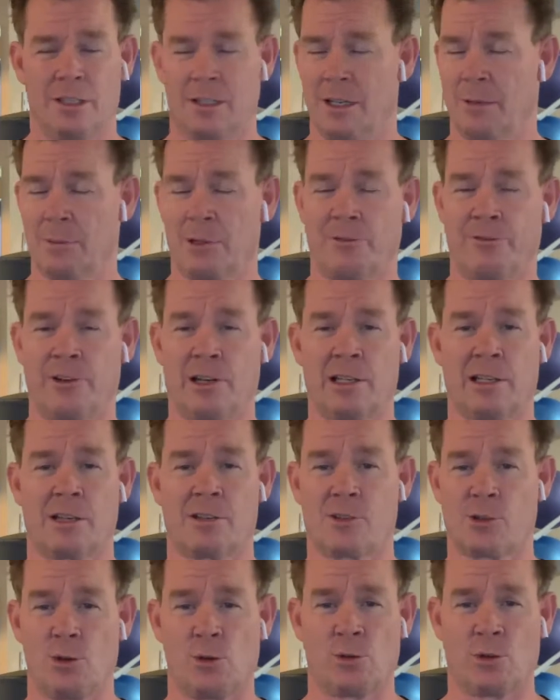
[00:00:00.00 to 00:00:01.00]
I'm the
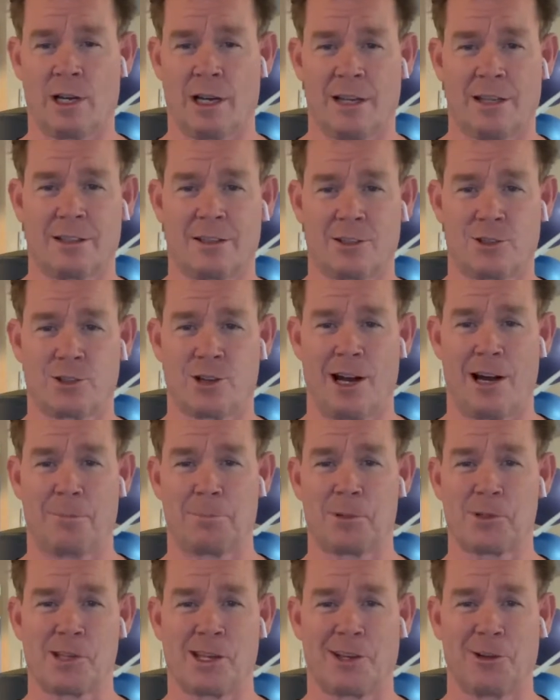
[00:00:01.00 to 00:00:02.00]
funniest old guy in the
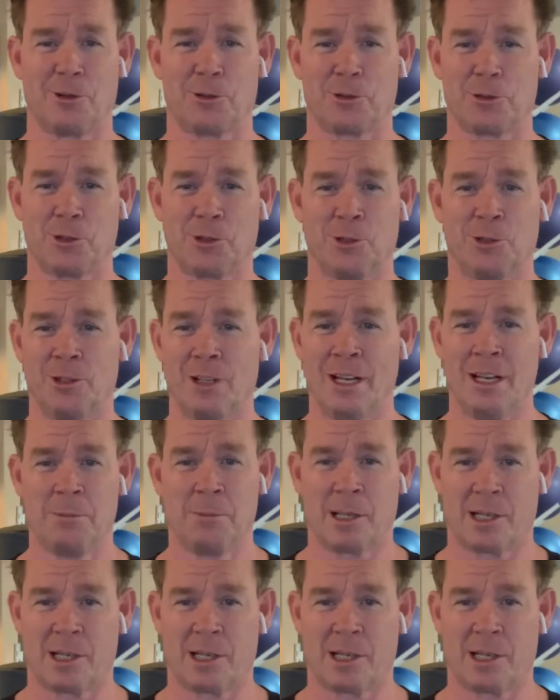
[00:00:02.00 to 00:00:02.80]
shop as they go through,